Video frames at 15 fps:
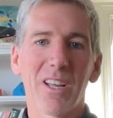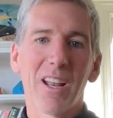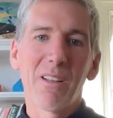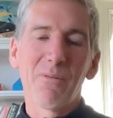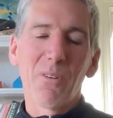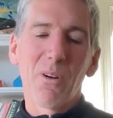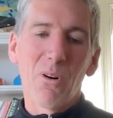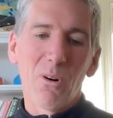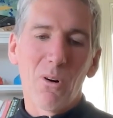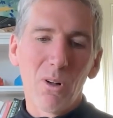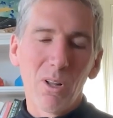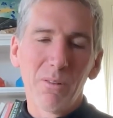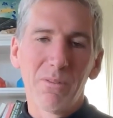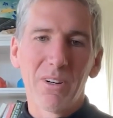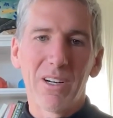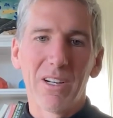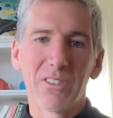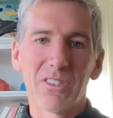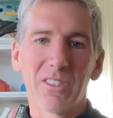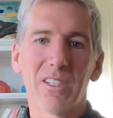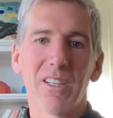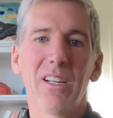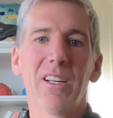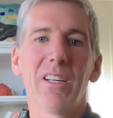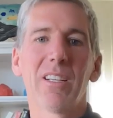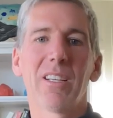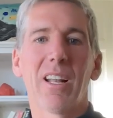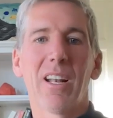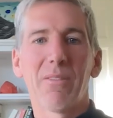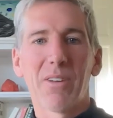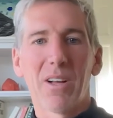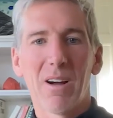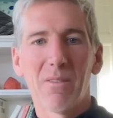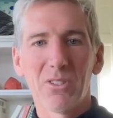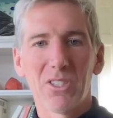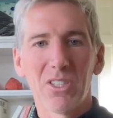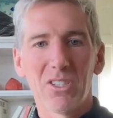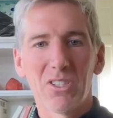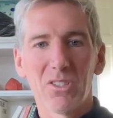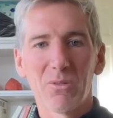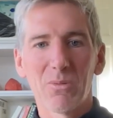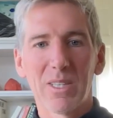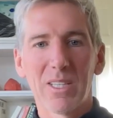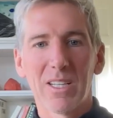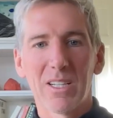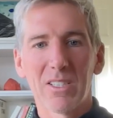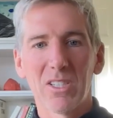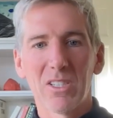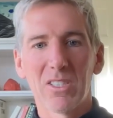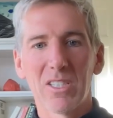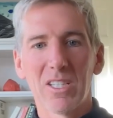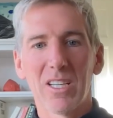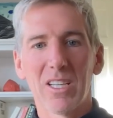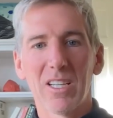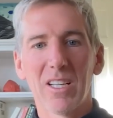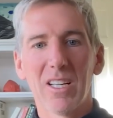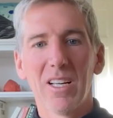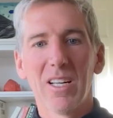And if all of us can have conversations with the SEC